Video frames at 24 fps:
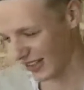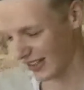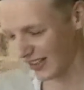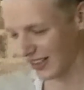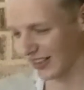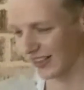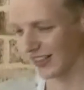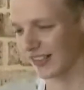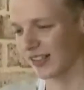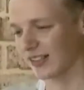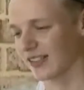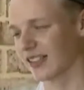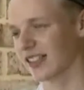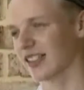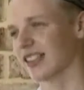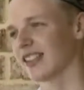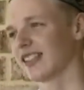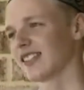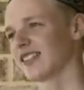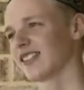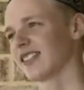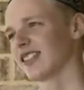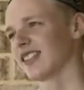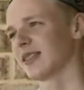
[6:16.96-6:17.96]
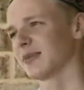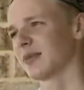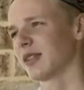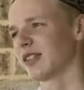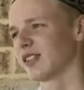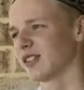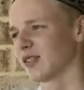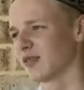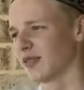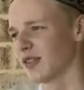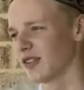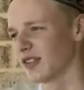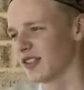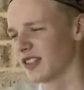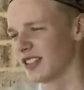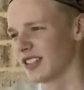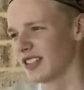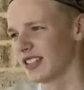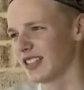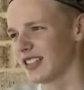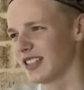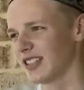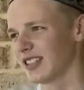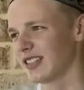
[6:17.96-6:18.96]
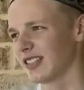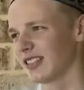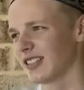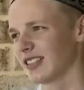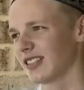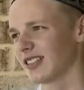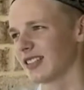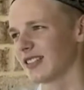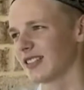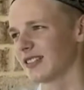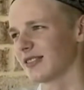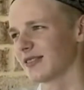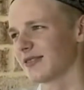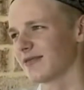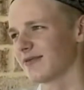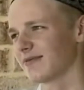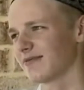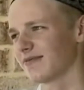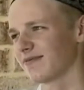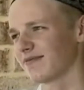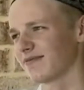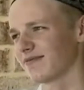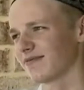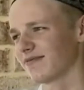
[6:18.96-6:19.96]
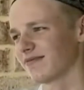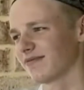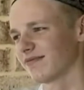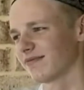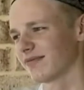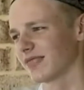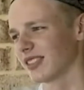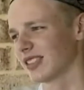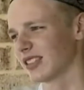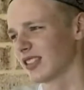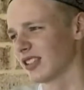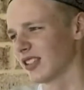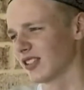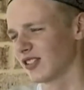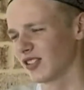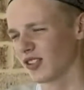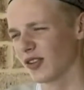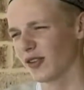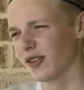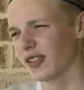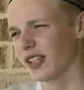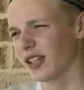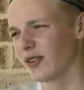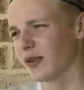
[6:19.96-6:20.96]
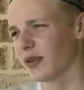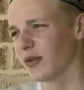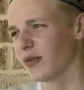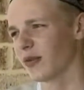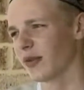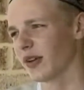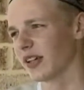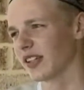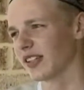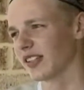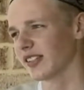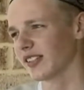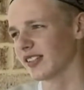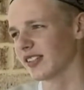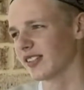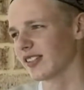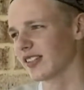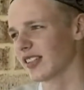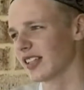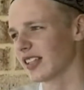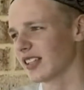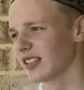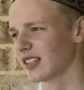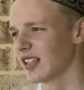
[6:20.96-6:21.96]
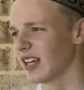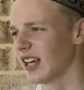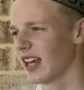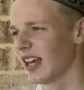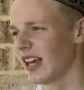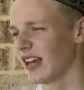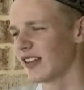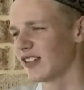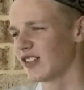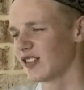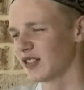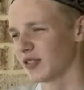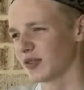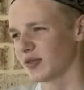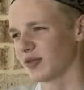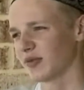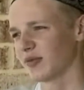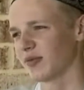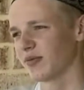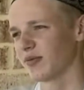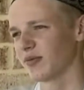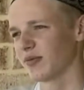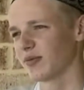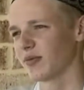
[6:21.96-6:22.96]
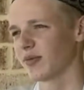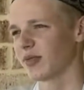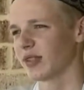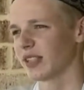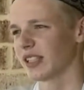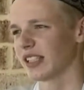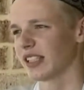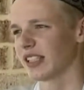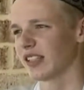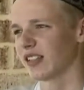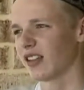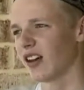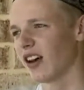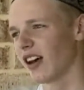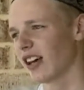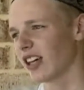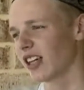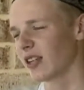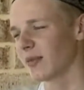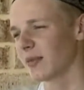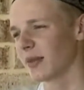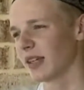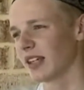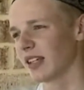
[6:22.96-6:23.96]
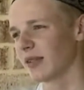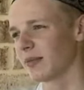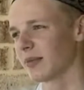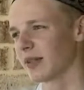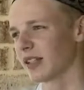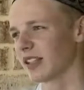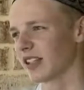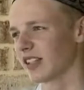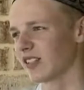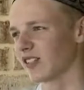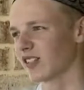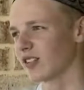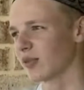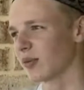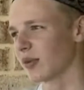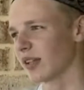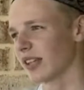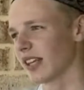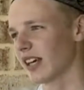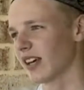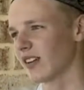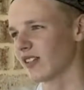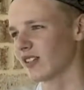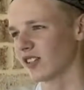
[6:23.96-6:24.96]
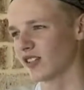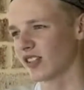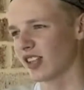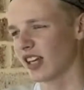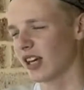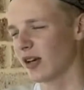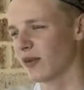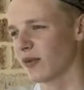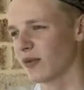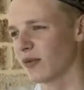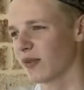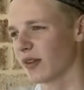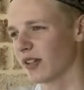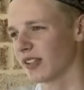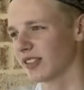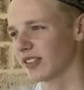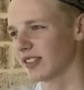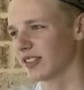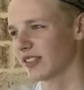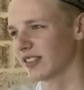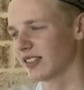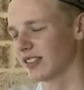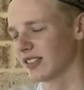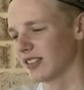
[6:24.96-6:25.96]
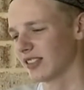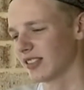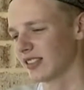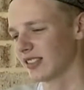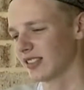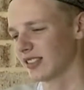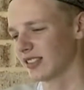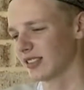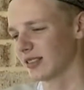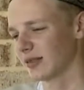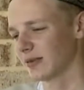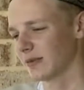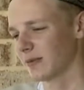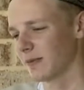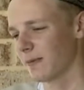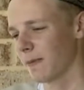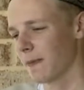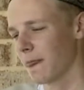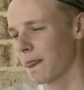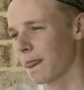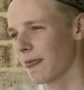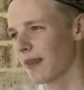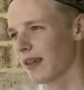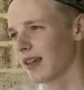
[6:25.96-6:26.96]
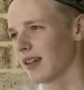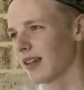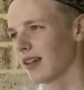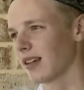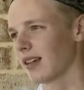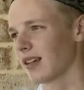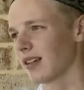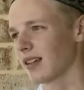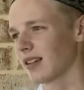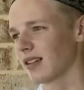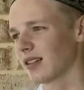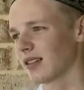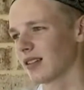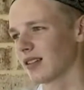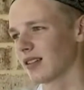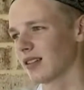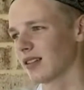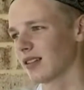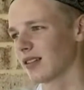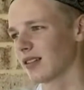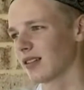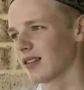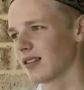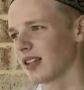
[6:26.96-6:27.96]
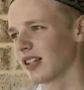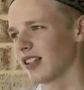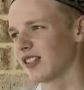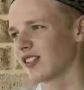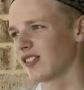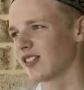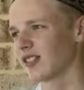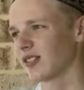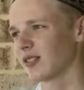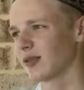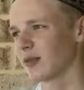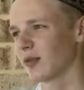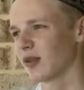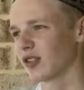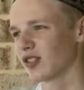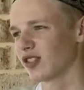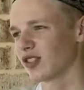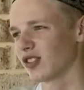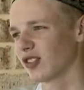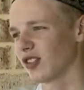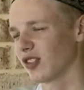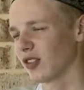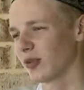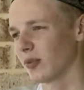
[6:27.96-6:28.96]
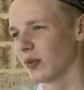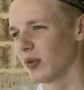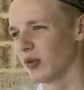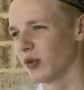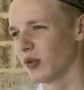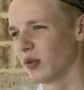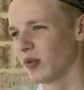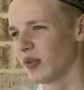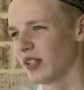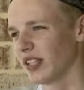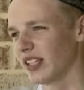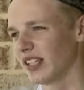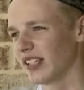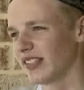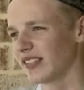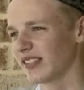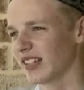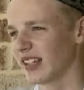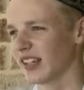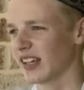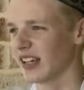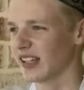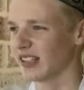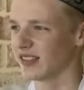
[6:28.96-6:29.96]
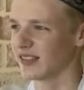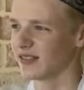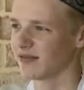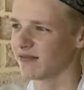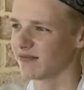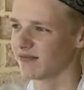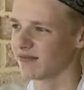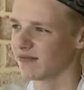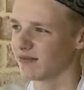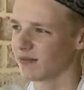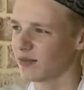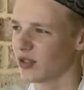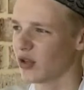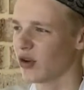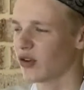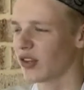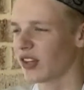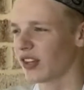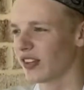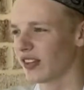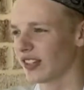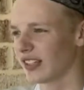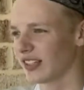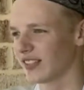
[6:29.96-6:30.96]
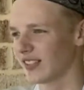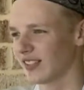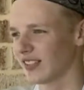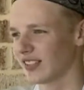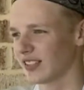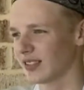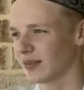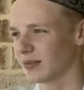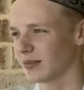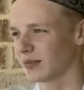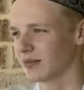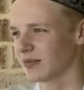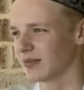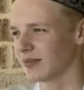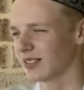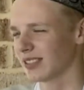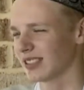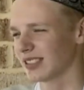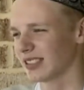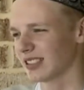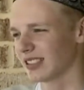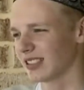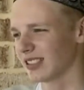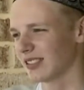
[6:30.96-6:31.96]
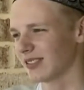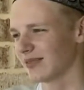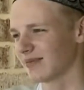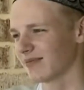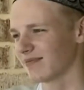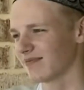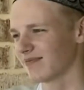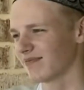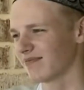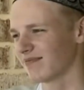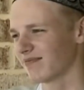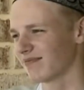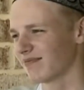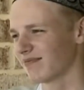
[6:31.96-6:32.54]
accepting Islam, I was very, I was going out with friends that didn't really like me, but I still went out just to have fun. I used to watch a lot of movies that had dirty things in them.